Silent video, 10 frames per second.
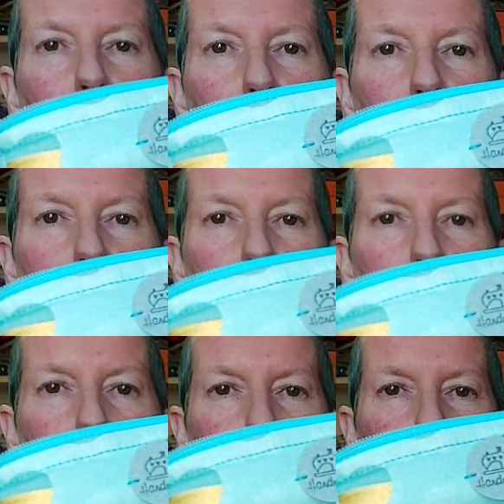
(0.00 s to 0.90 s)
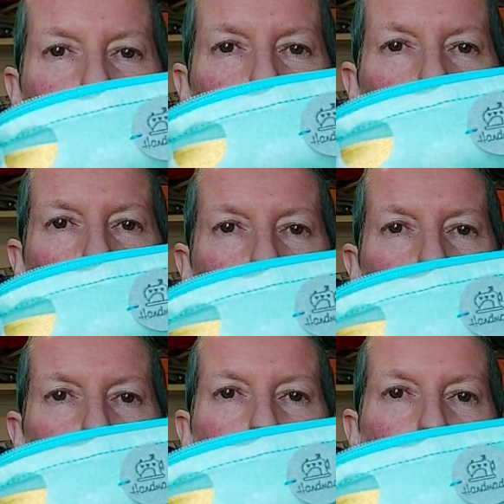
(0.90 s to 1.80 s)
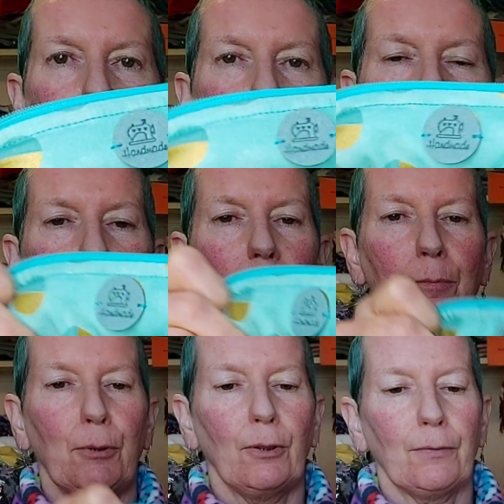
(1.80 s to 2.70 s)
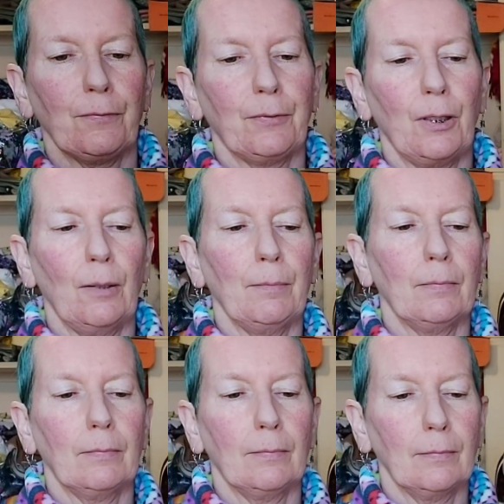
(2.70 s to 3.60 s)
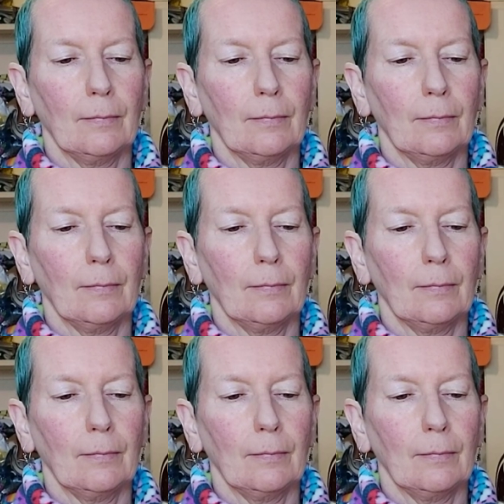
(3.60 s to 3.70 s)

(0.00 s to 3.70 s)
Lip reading: cute little tags that I bought from